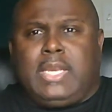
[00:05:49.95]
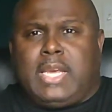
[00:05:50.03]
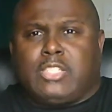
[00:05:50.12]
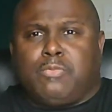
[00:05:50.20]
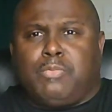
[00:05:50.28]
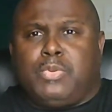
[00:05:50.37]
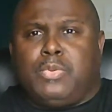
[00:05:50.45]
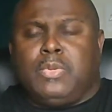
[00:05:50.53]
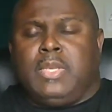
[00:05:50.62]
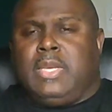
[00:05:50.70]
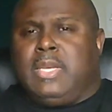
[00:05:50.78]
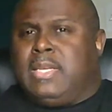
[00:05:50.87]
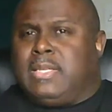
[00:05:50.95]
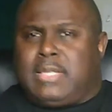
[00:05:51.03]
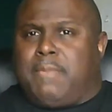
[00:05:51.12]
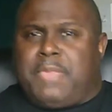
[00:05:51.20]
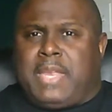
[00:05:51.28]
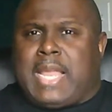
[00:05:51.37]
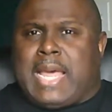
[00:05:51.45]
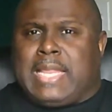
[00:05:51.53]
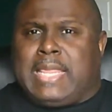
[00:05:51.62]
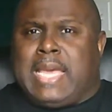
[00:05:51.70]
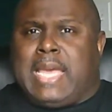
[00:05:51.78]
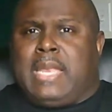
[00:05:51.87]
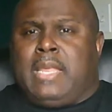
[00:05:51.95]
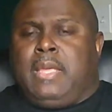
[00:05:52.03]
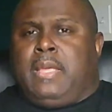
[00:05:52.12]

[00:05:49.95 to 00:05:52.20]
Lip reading: decibel, something like that.